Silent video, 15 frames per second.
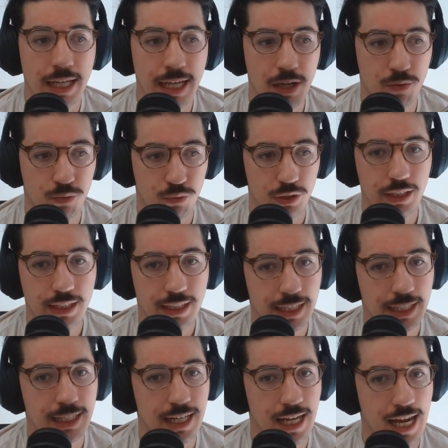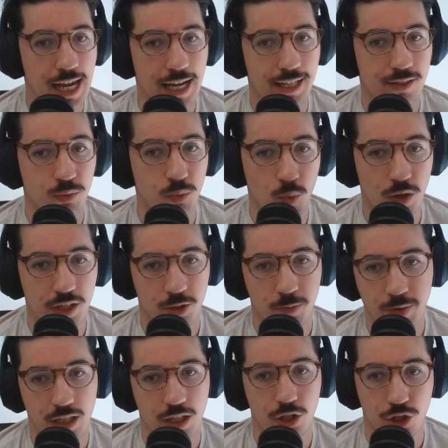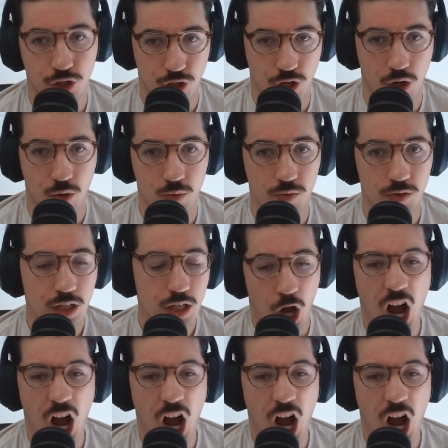It really can enhance what is being shown.